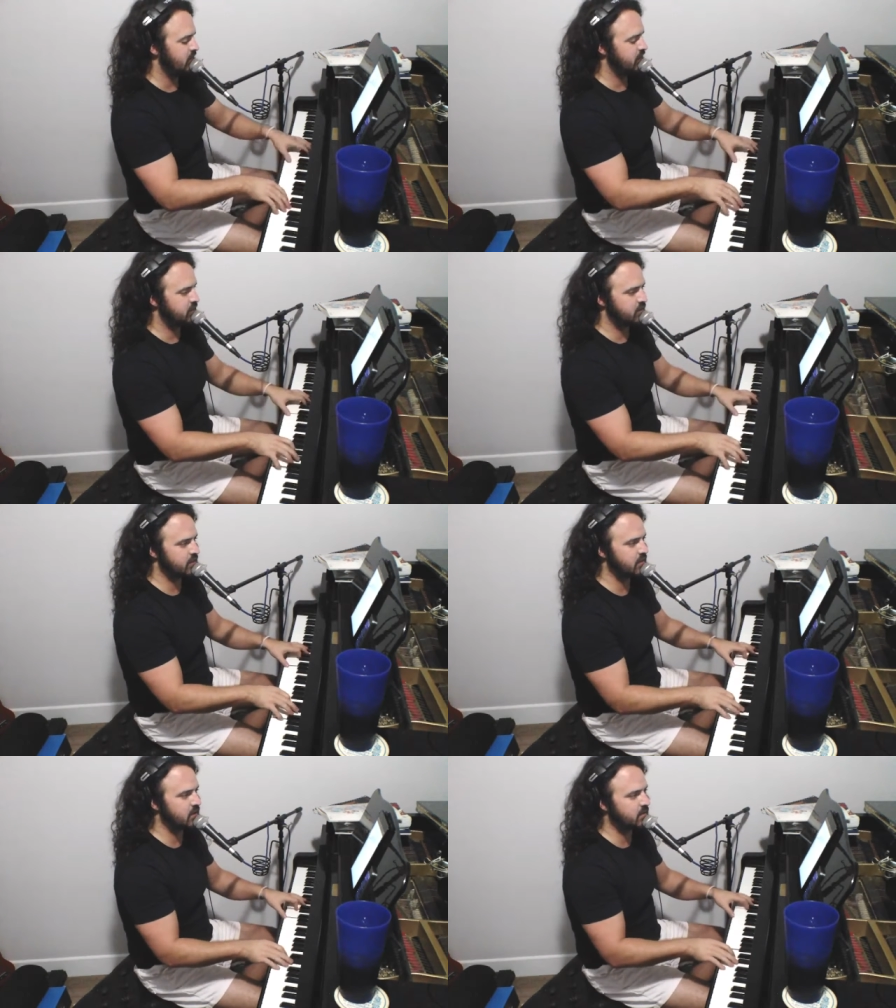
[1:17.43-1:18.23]
A
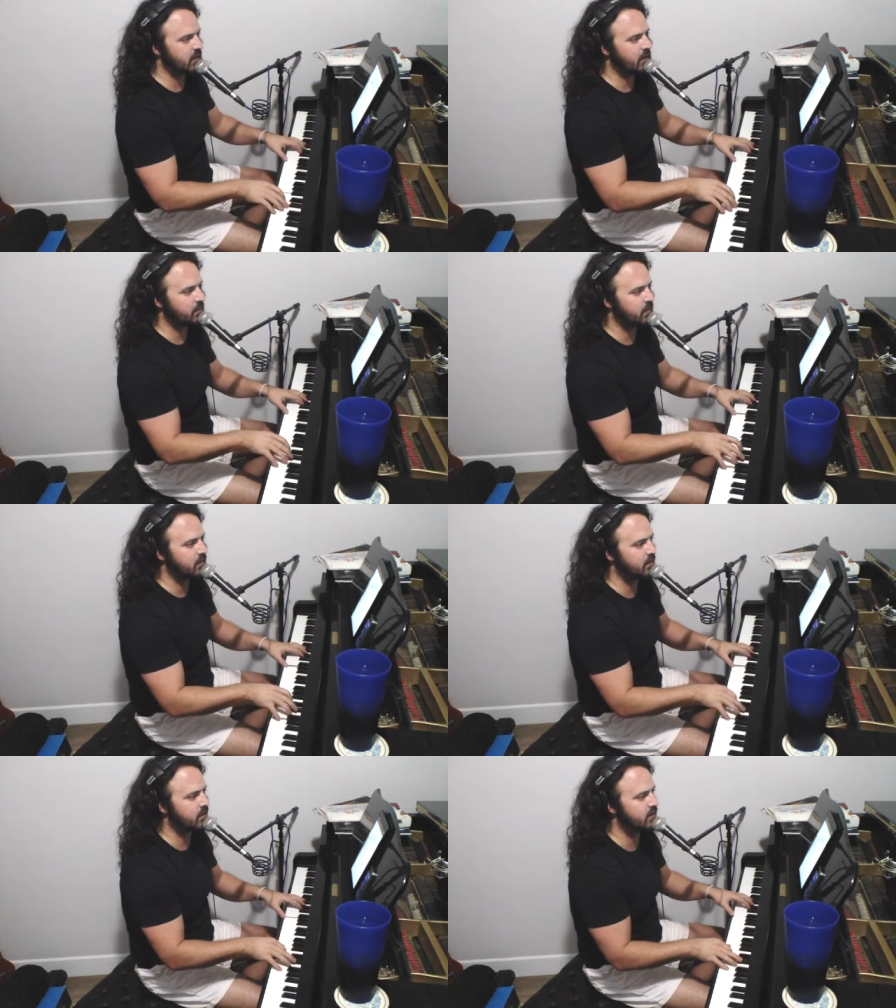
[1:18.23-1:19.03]
dream got
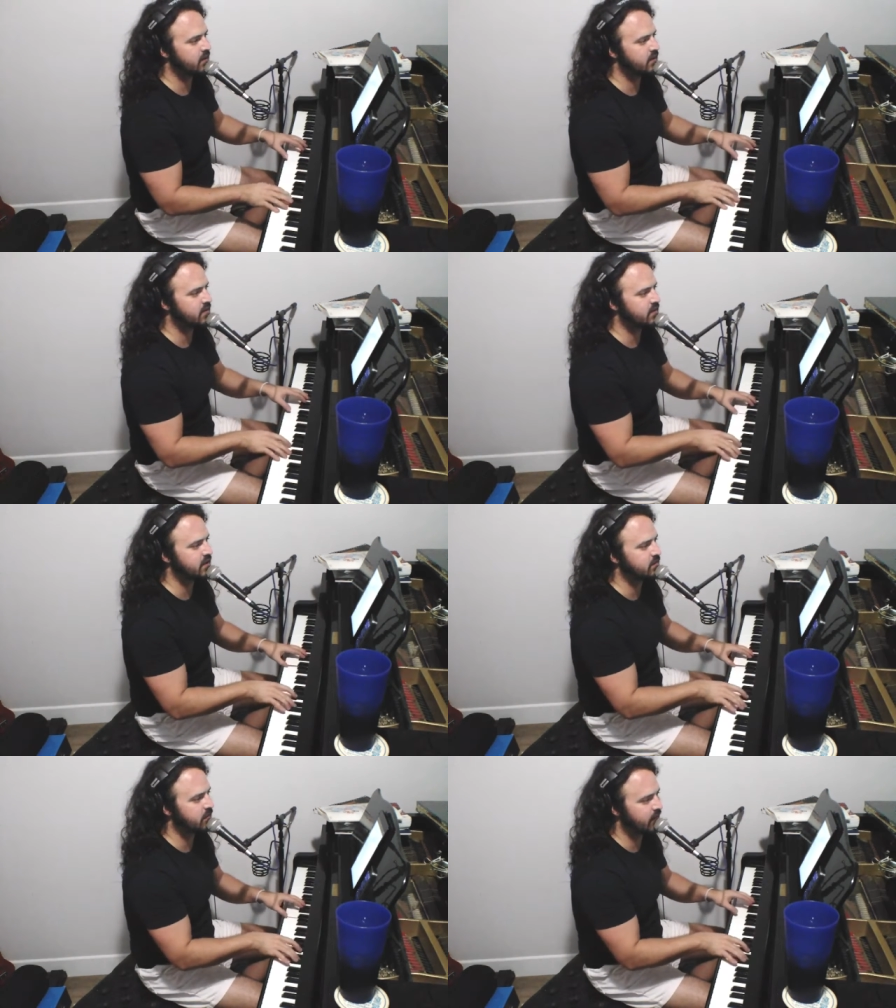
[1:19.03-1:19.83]
broken. It
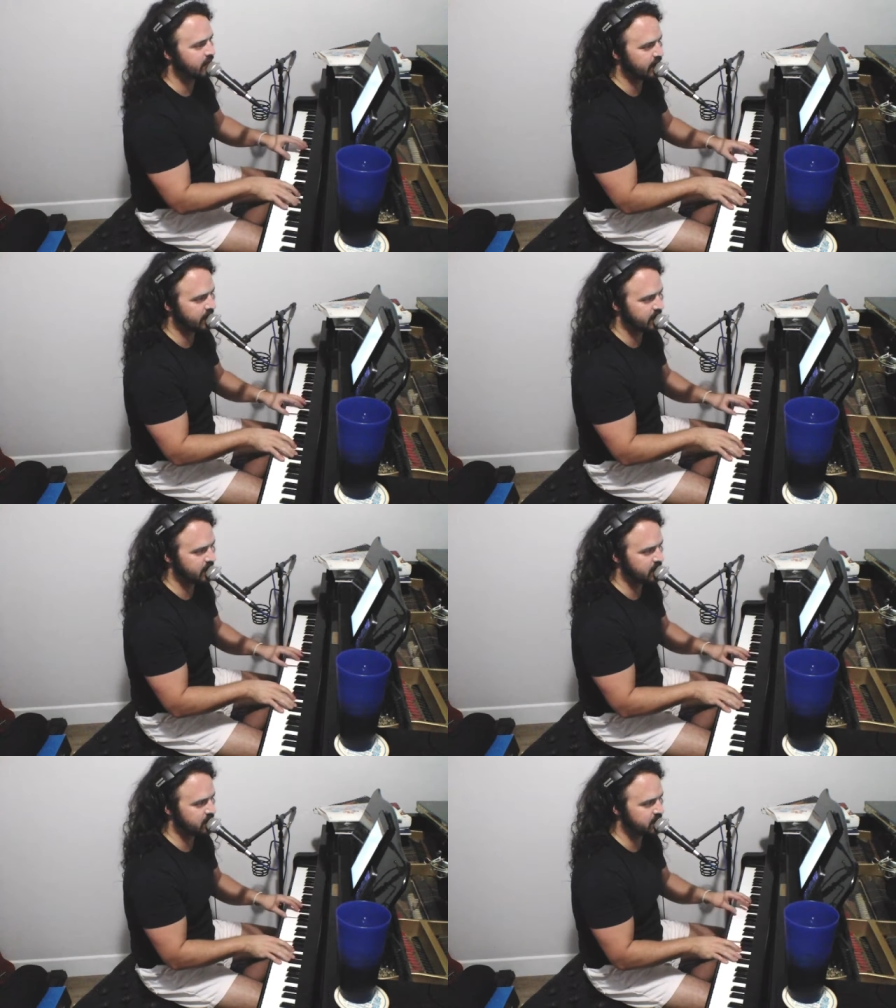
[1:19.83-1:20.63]
seemed like
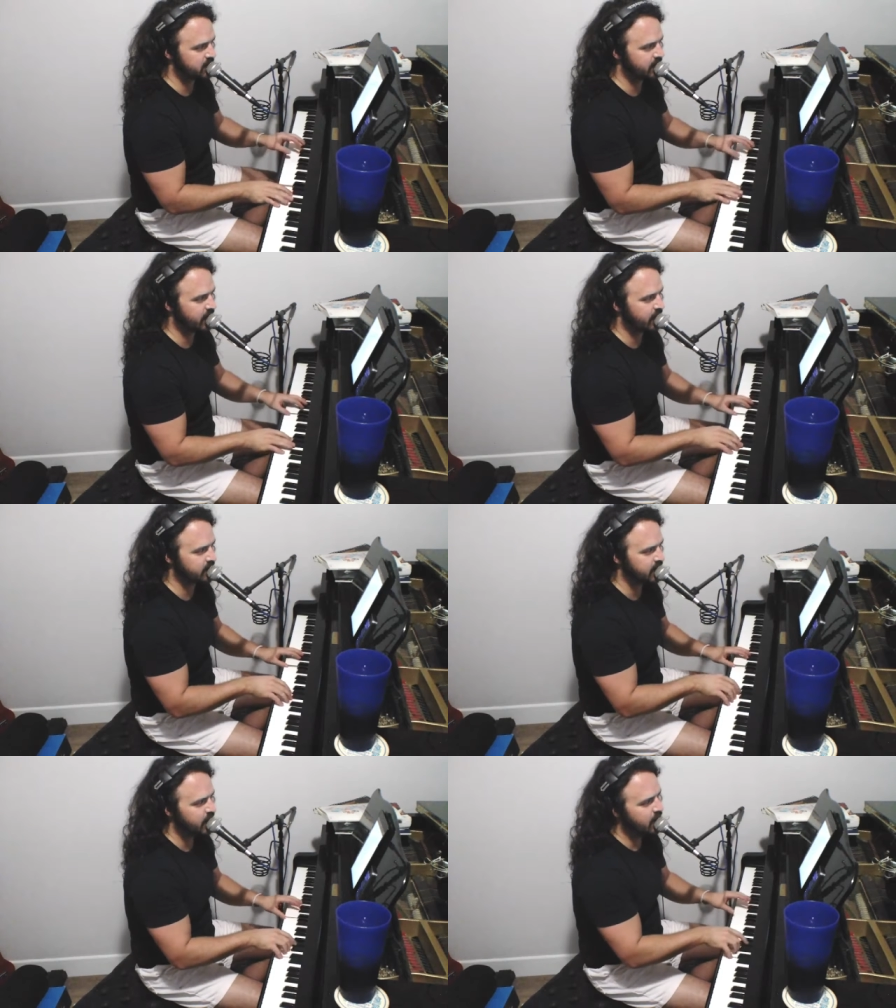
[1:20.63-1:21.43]
all was lost.